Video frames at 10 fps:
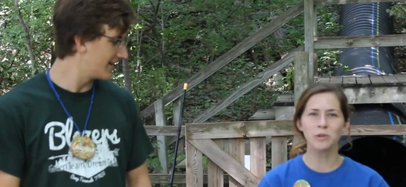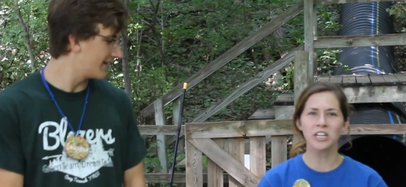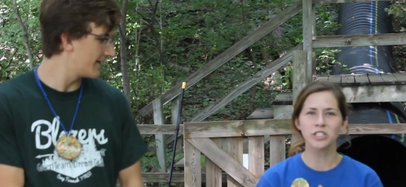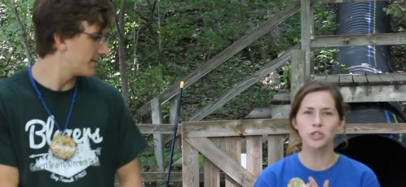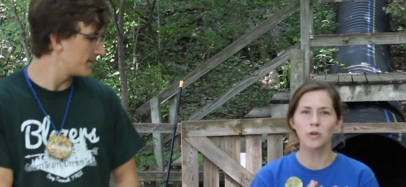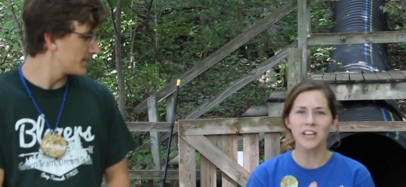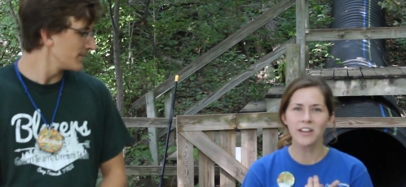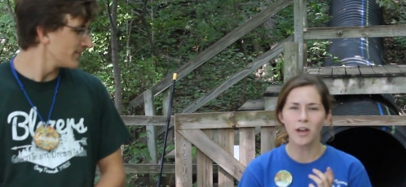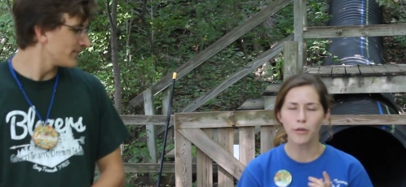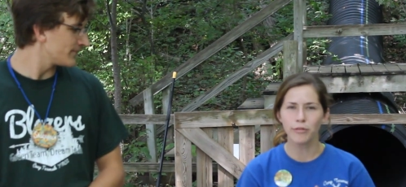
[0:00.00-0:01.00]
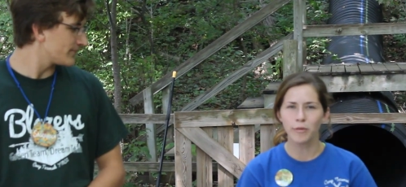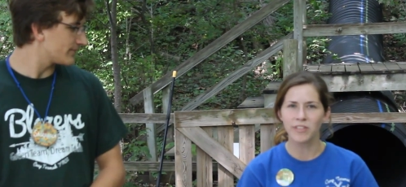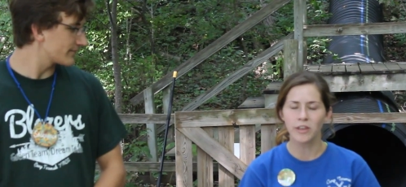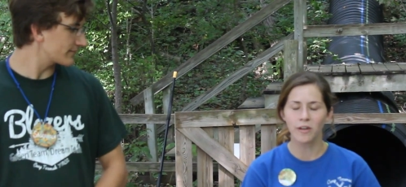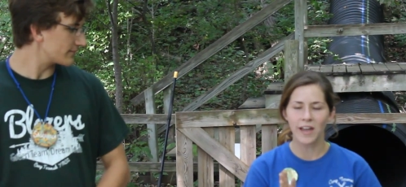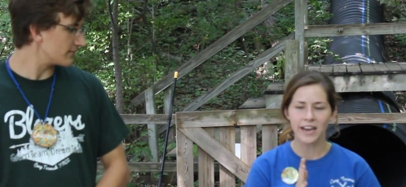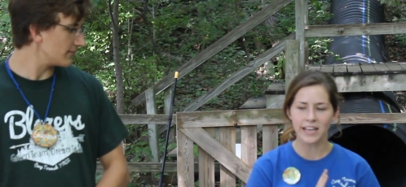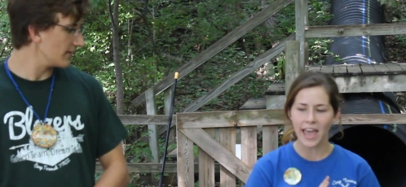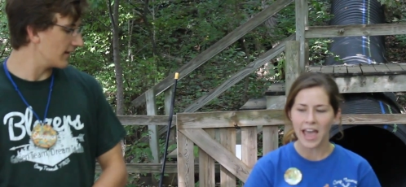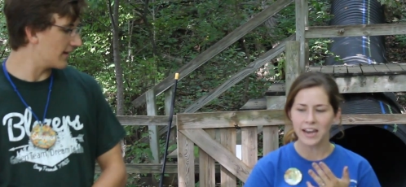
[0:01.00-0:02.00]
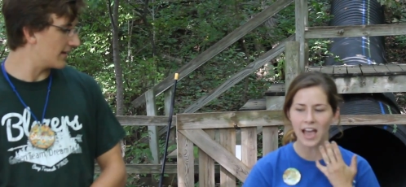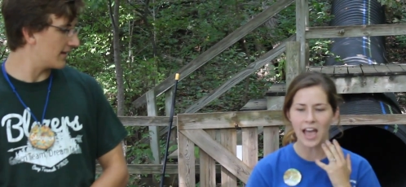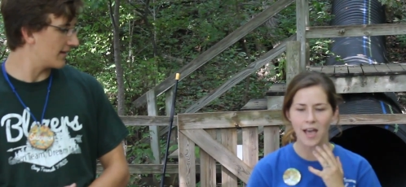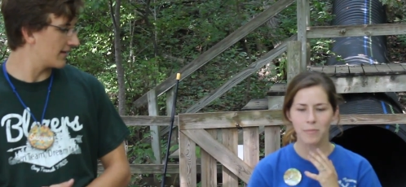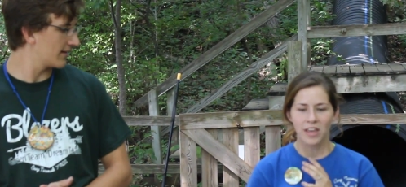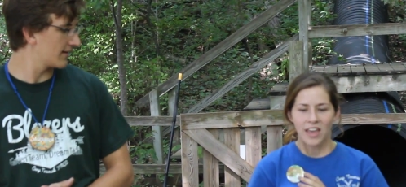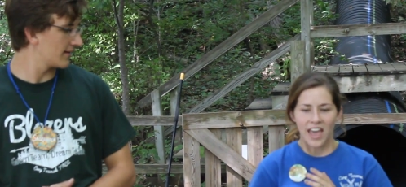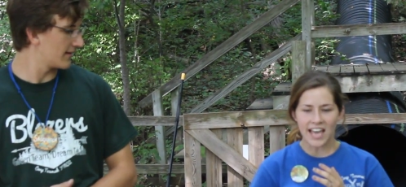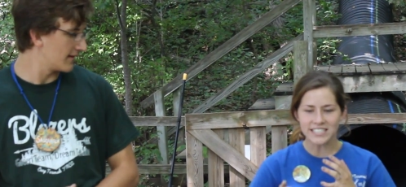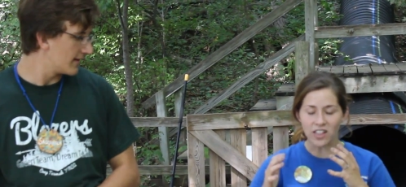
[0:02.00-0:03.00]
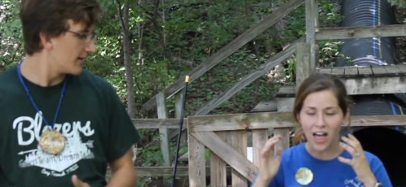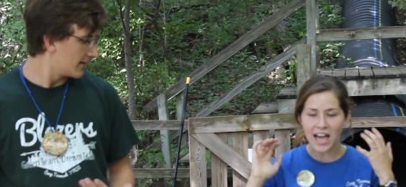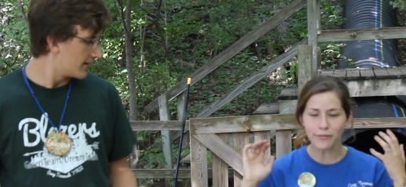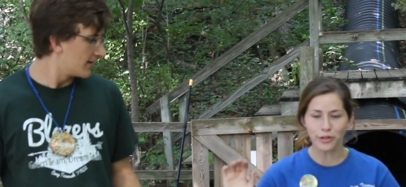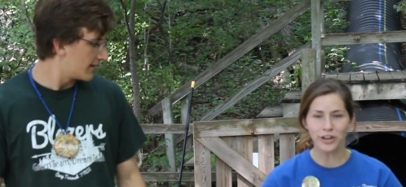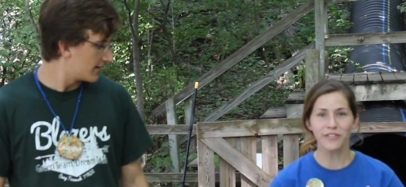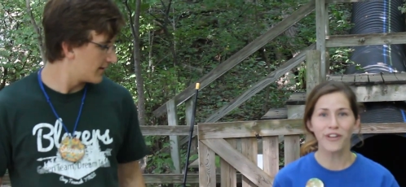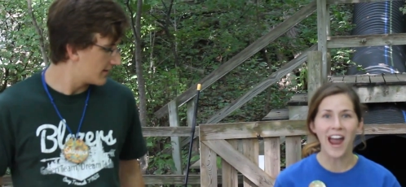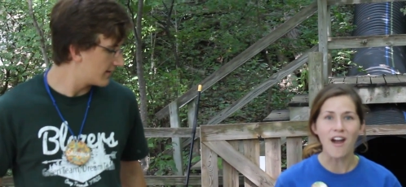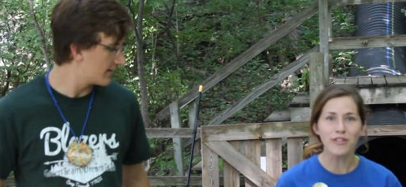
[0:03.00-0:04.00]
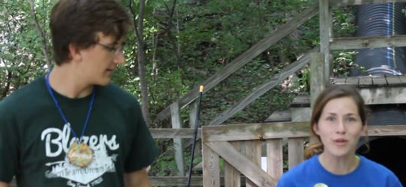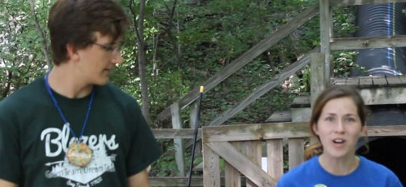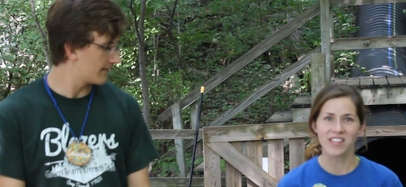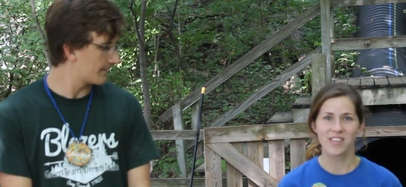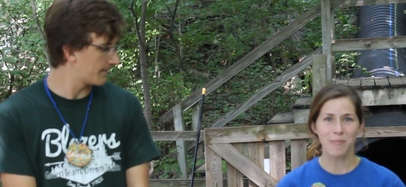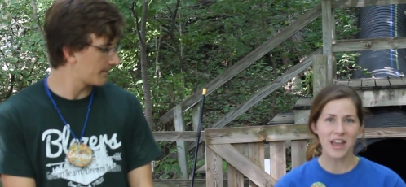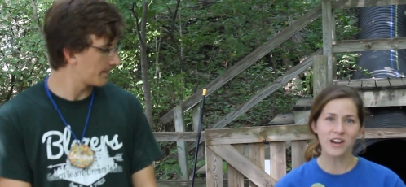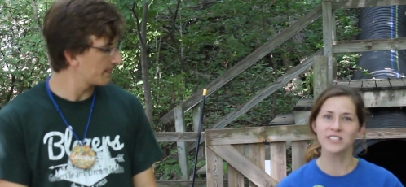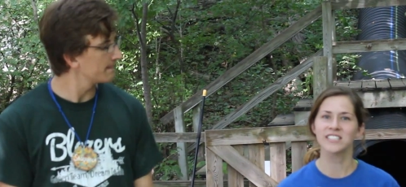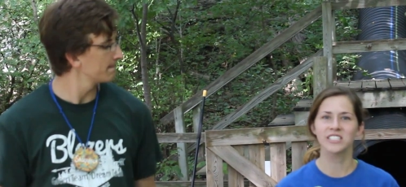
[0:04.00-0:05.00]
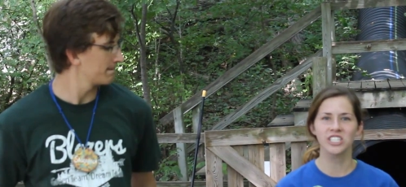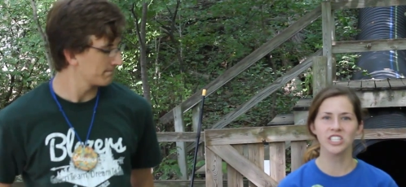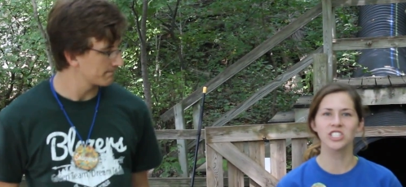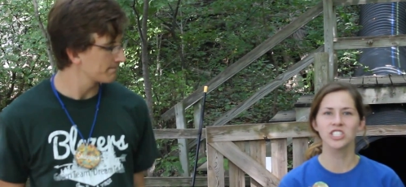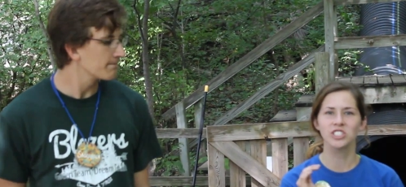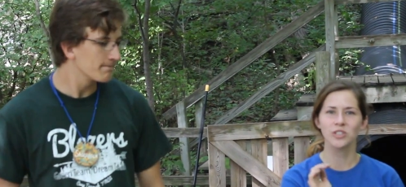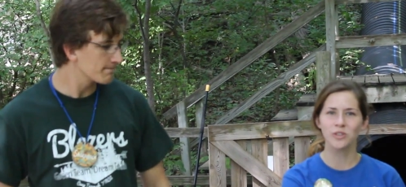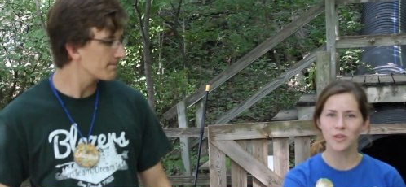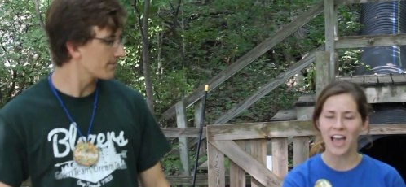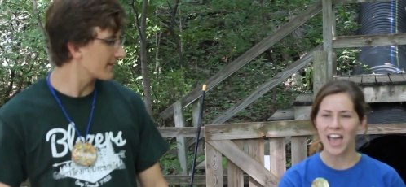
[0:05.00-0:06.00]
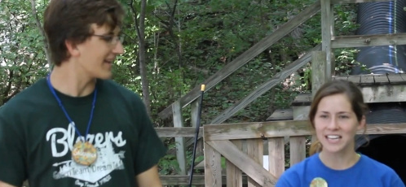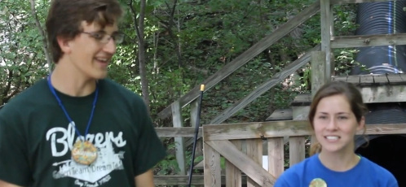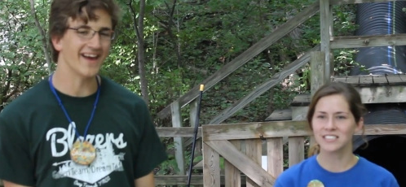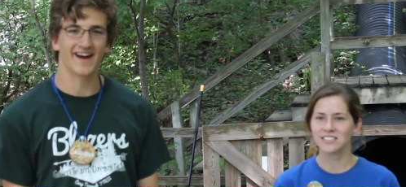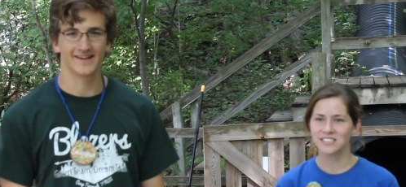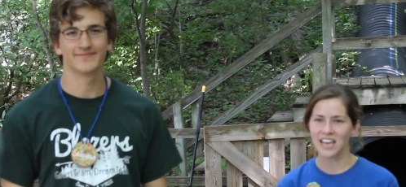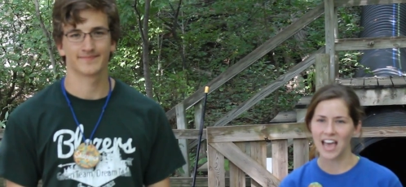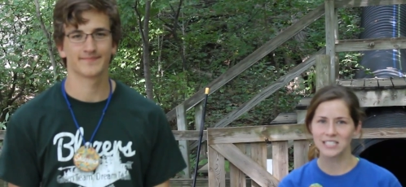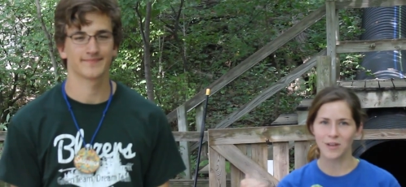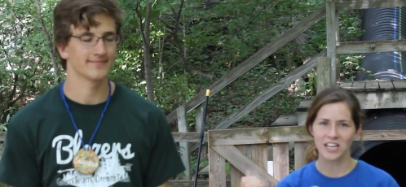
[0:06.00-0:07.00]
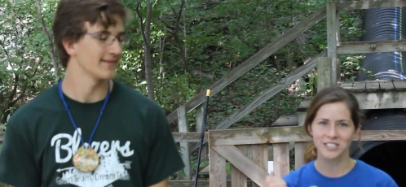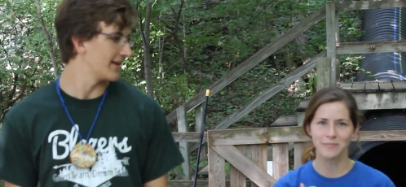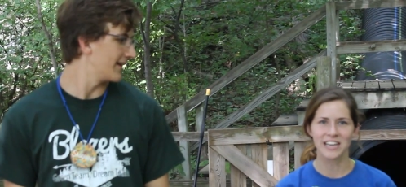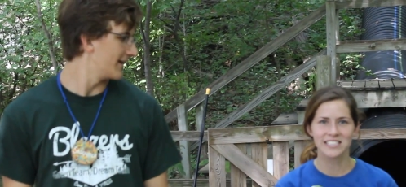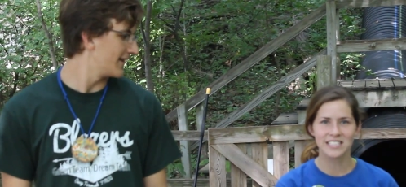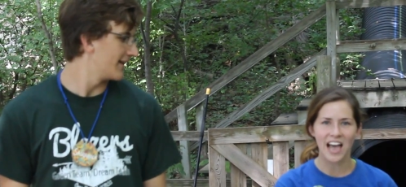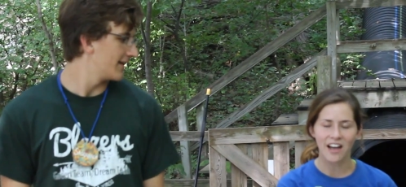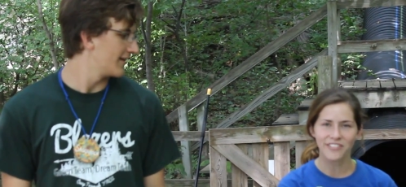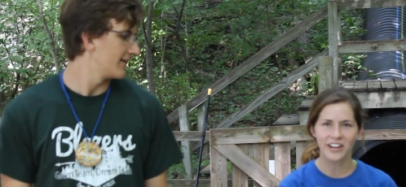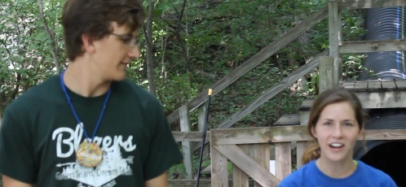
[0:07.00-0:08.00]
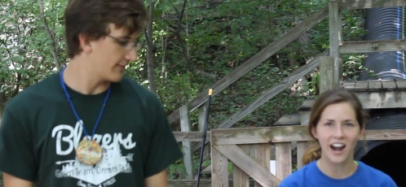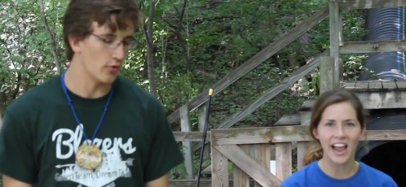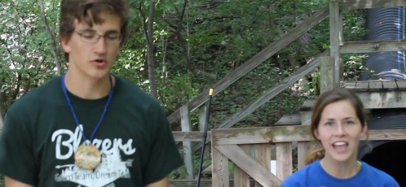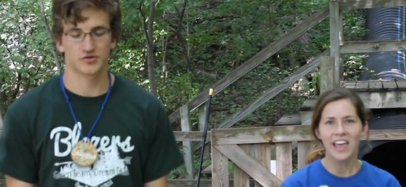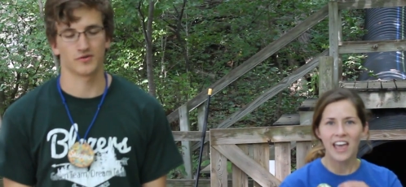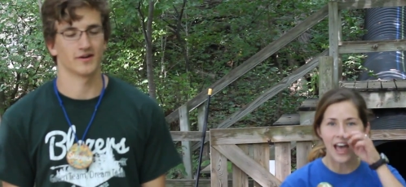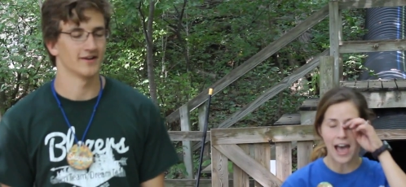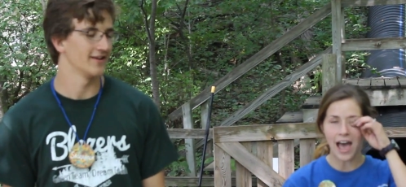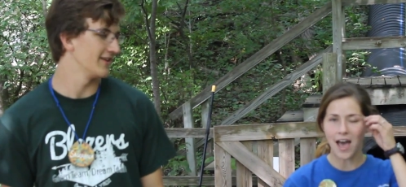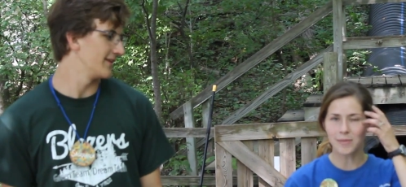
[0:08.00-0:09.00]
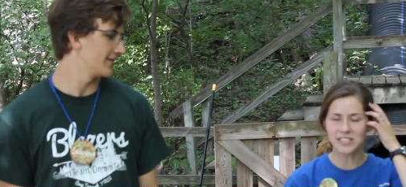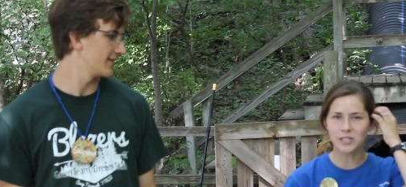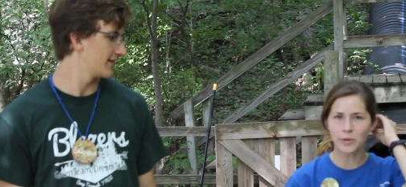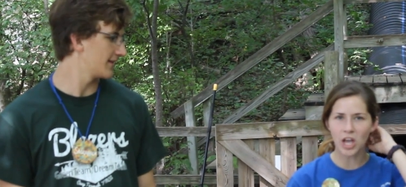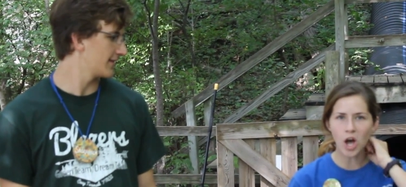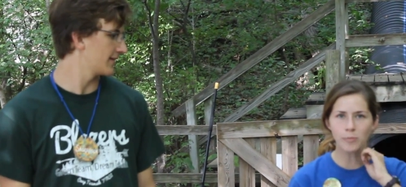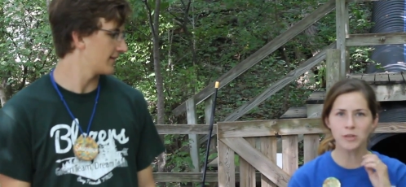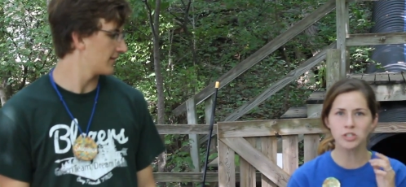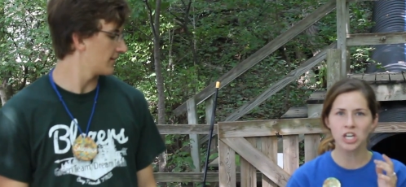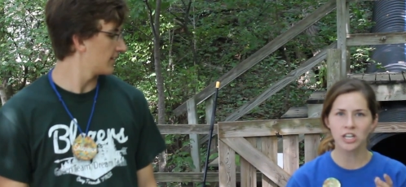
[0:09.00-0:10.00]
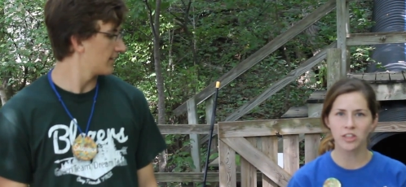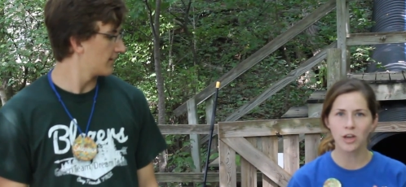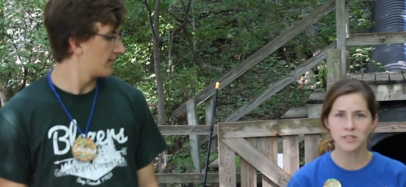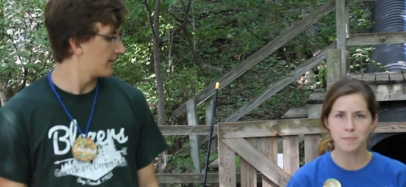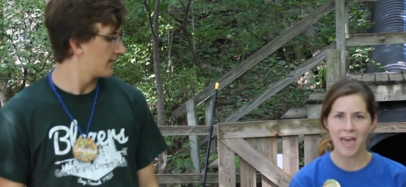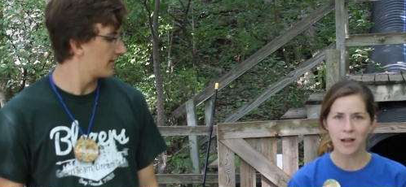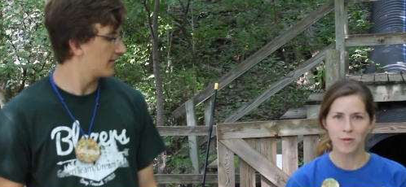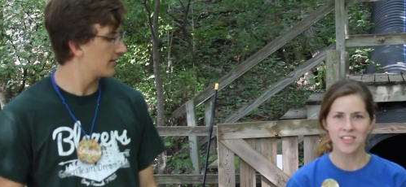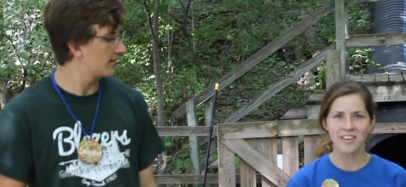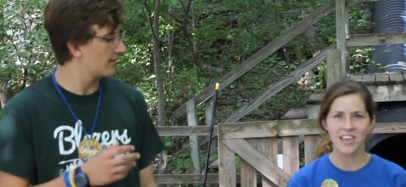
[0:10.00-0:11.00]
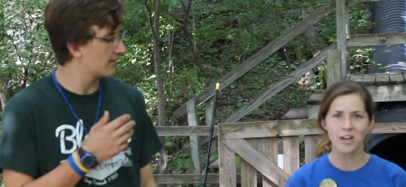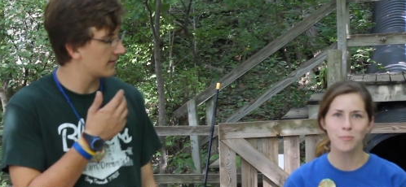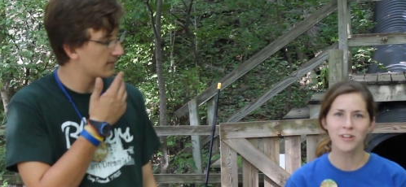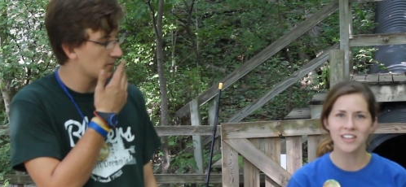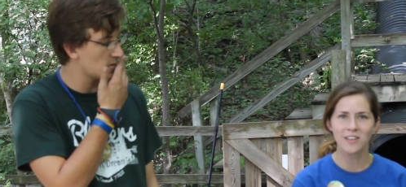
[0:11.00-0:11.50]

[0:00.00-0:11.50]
Speaker 1: were a joy to go through with you. And again, um, it's a lot of learning for everyone, the parents, the teachers, you guys, yeah. Sasquatch and myself, alright? For sure. Um, and so we hope you took those back with you, that you're putting